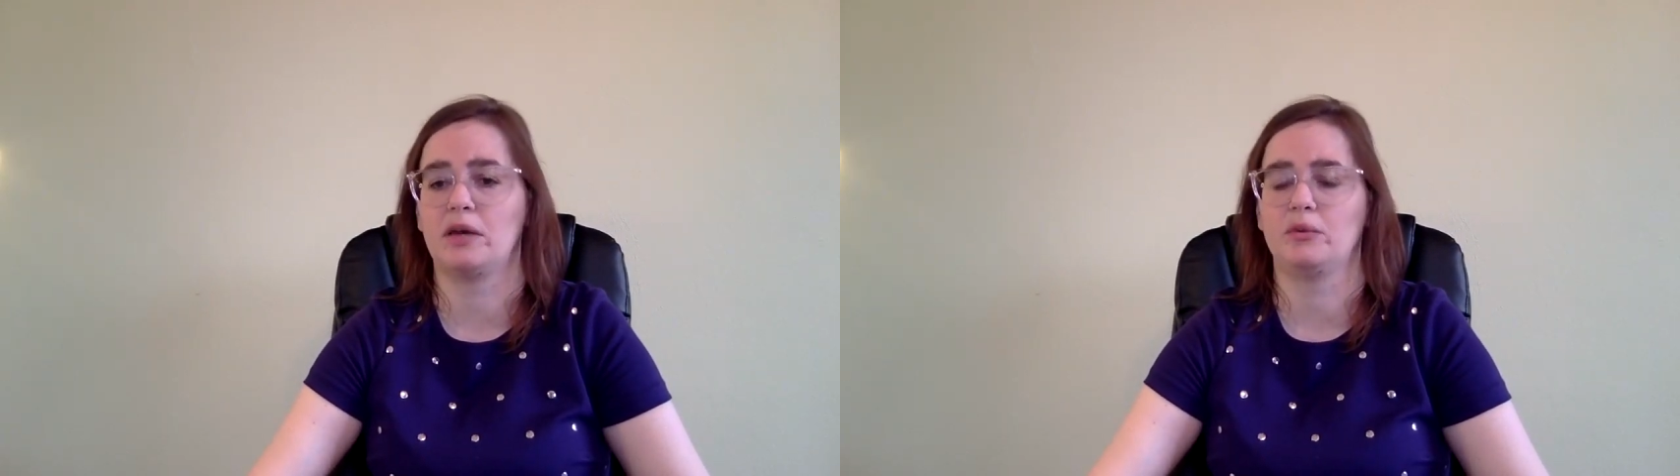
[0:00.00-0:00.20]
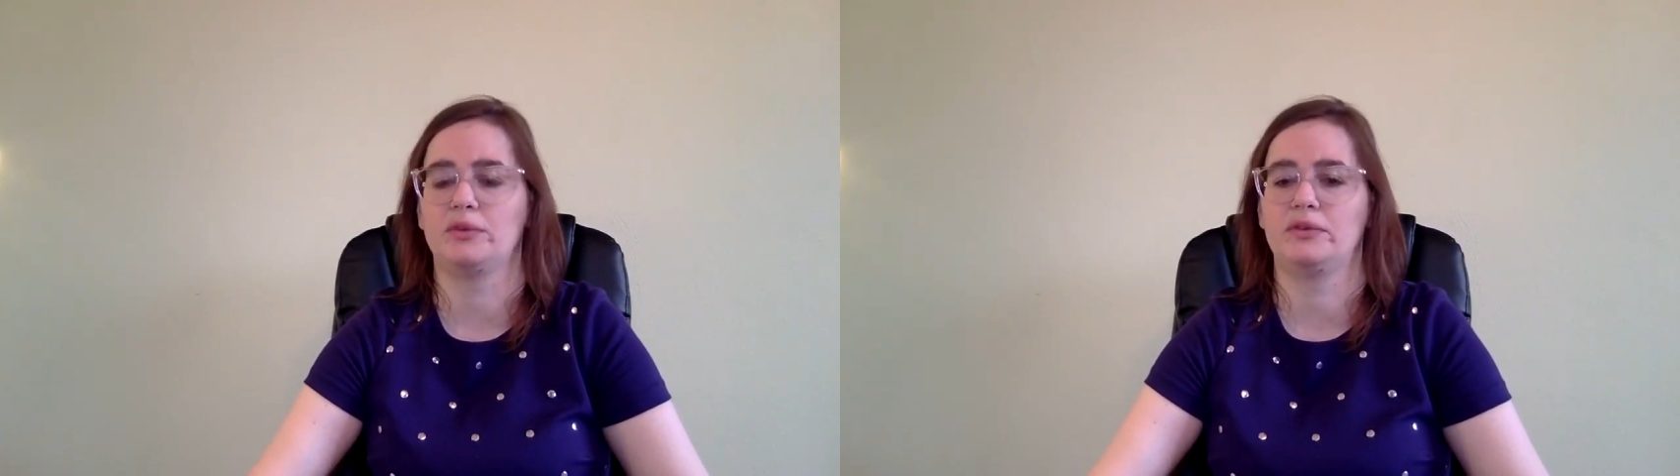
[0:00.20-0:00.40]

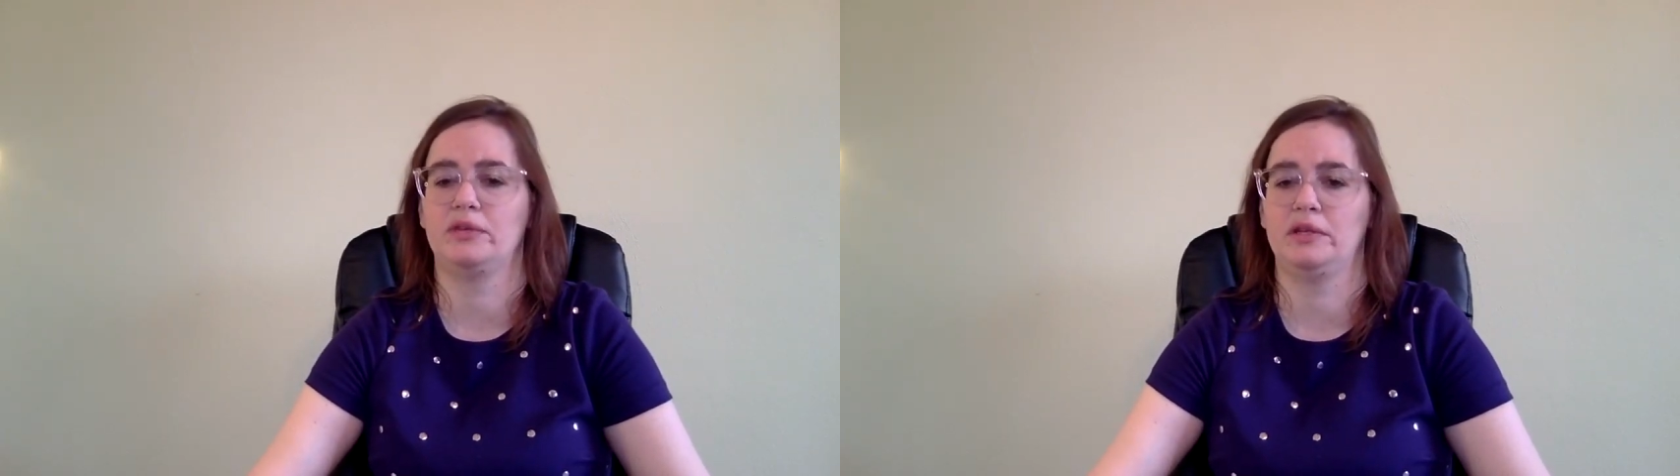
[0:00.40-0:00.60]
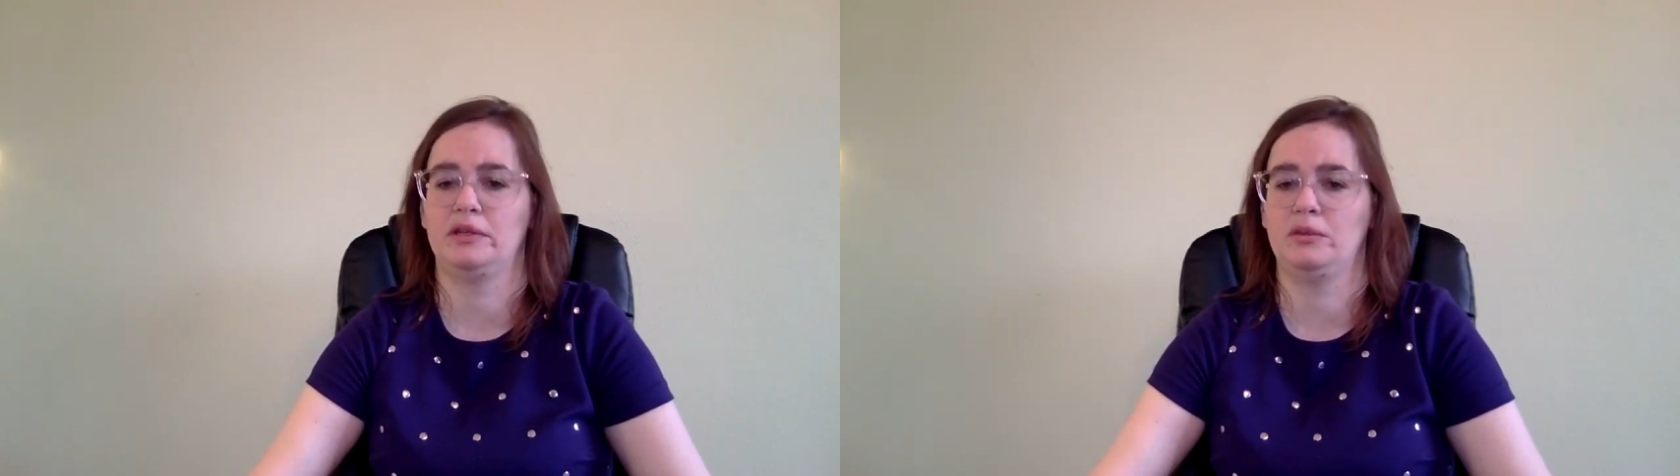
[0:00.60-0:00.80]
what
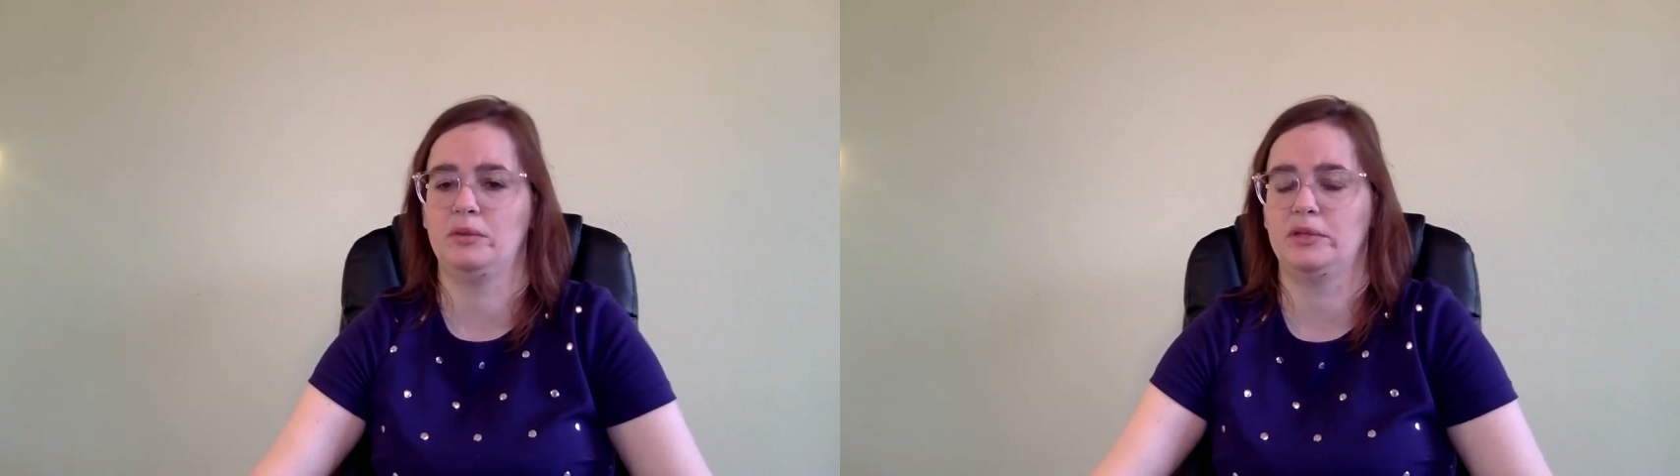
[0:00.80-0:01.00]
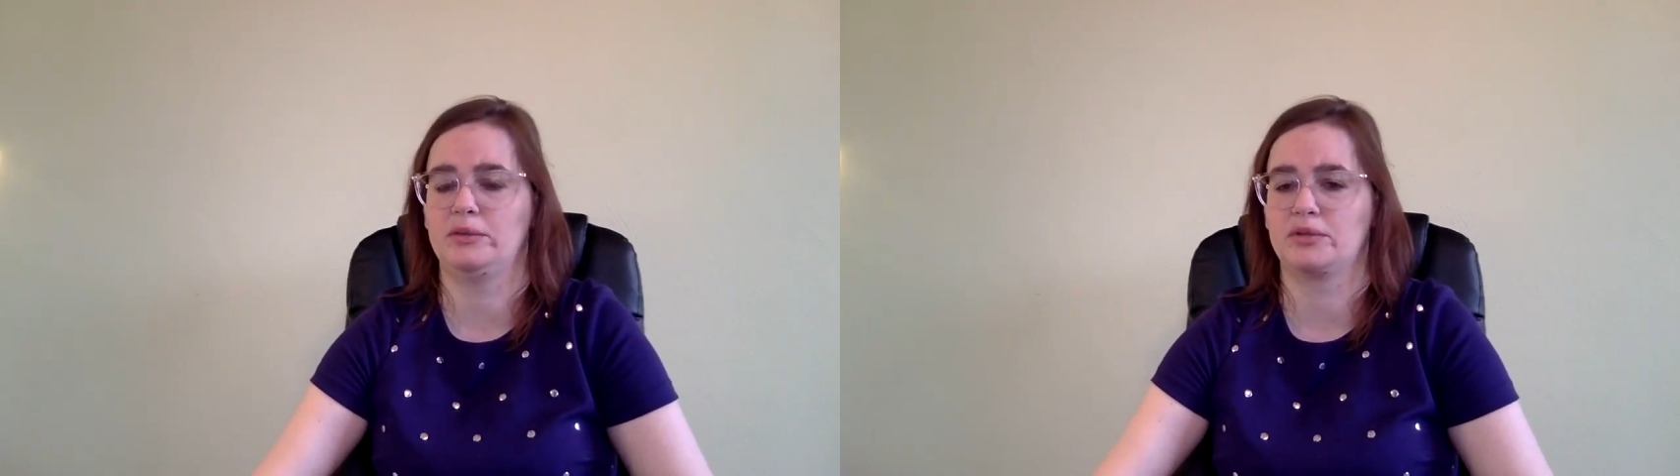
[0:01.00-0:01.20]
it
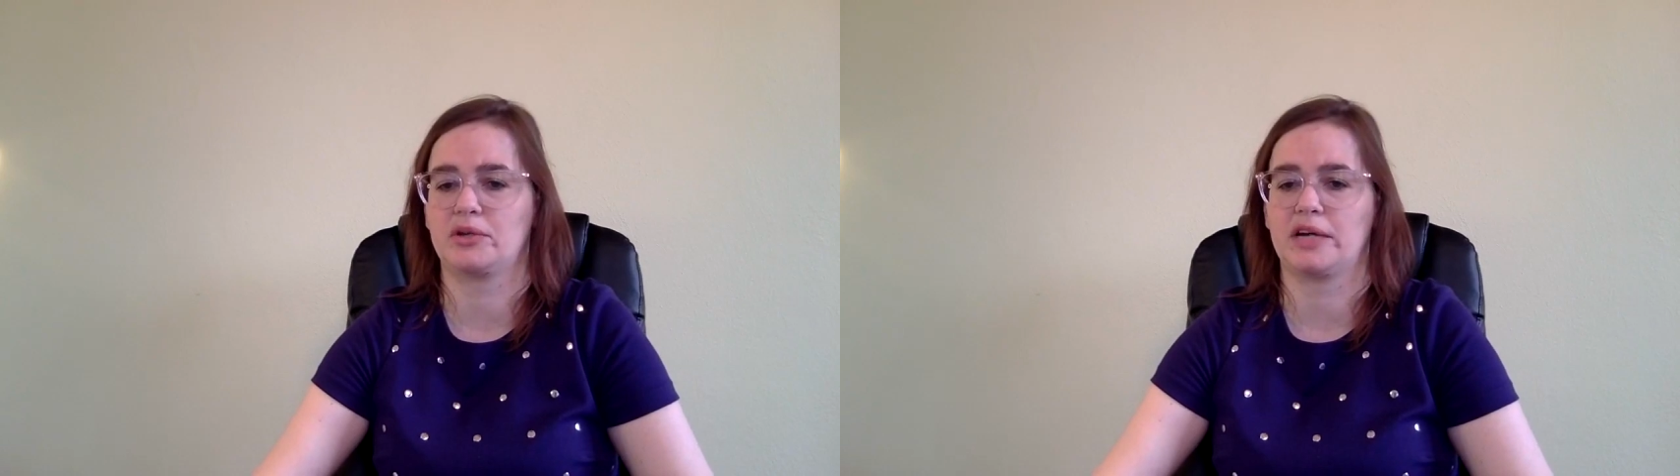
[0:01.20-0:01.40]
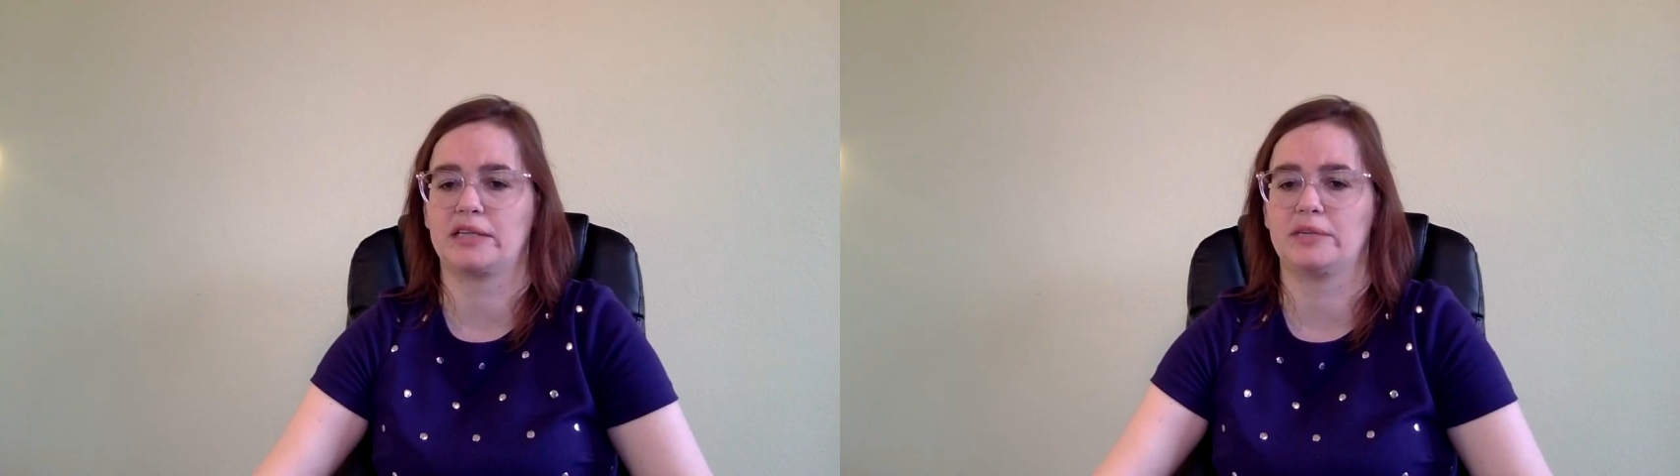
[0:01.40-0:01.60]
was
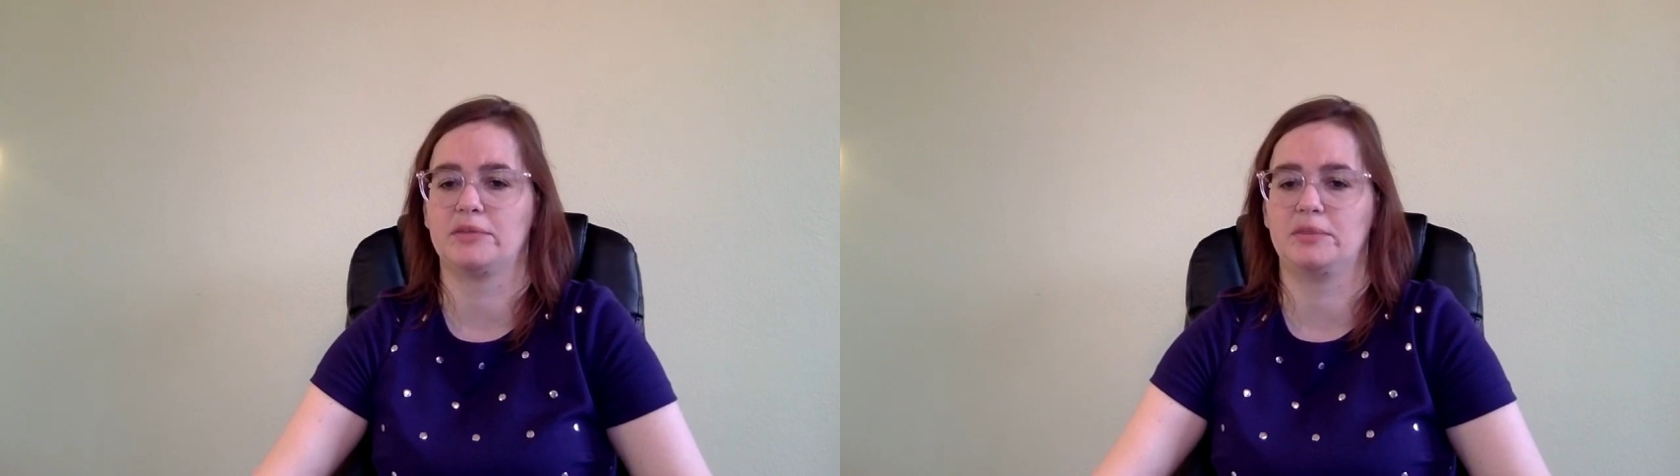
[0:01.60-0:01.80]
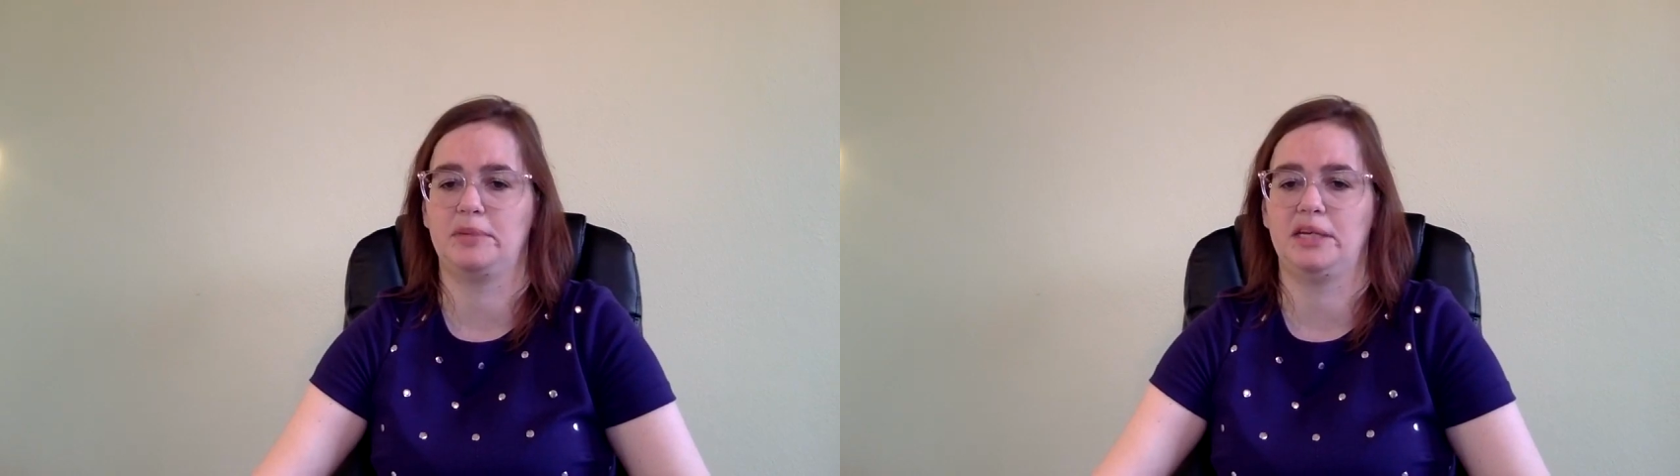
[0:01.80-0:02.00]
cracked up
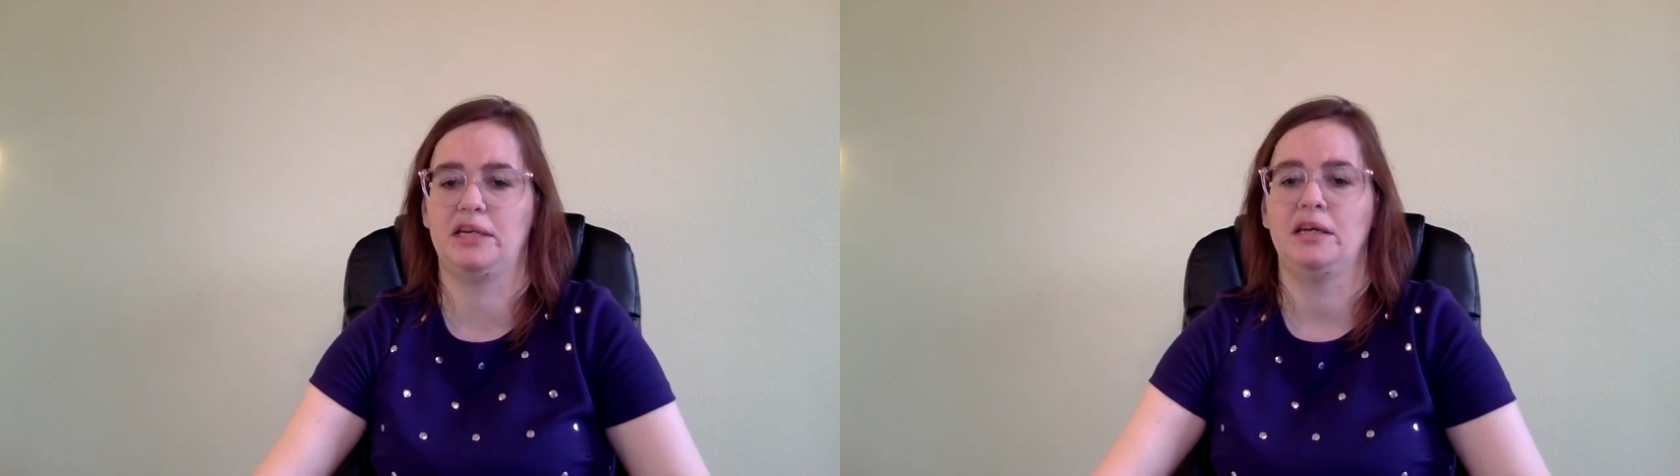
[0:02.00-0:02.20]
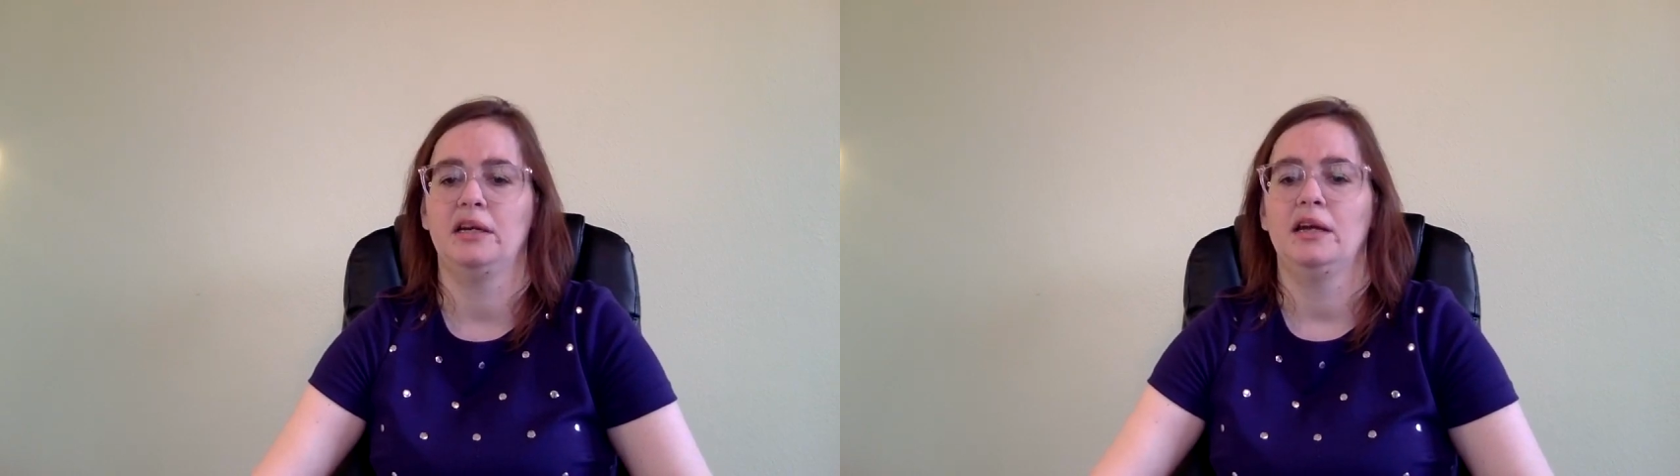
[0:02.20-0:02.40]
to be.